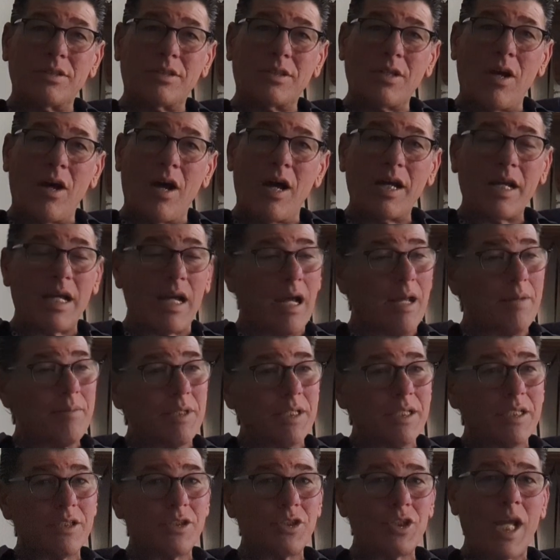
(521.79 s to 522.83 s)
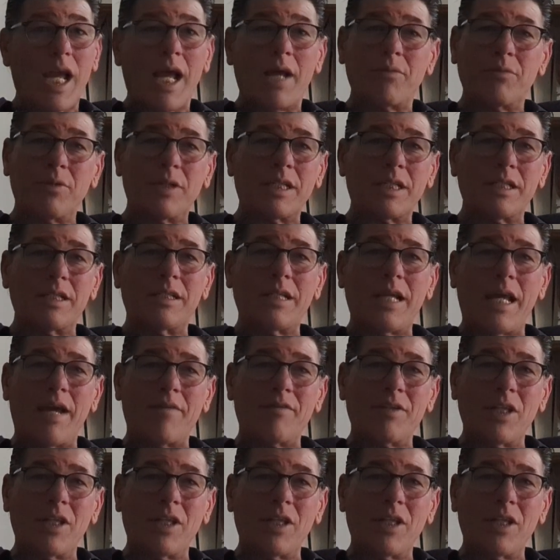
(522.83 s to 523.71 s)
talk, I'm in a chat. We could have a